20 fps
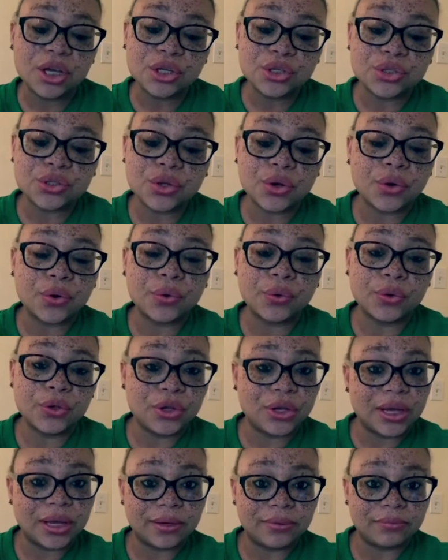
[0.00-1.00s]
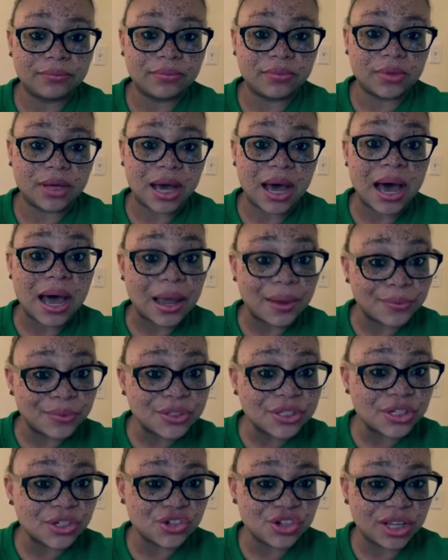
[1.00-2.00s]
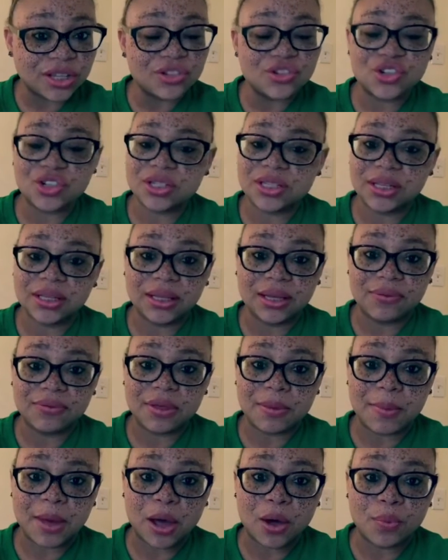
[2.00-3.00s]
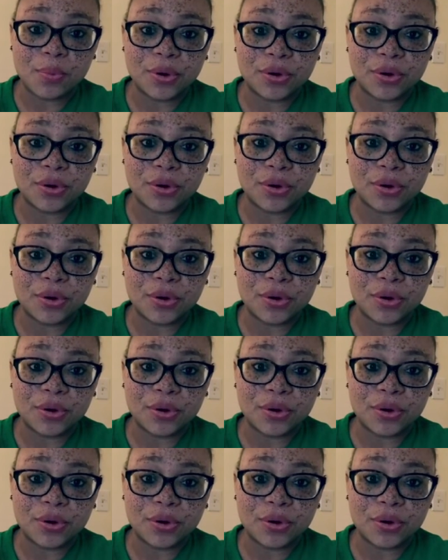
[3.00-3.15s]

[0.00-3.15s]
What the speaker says: So you can, I would suggest just to leave them out,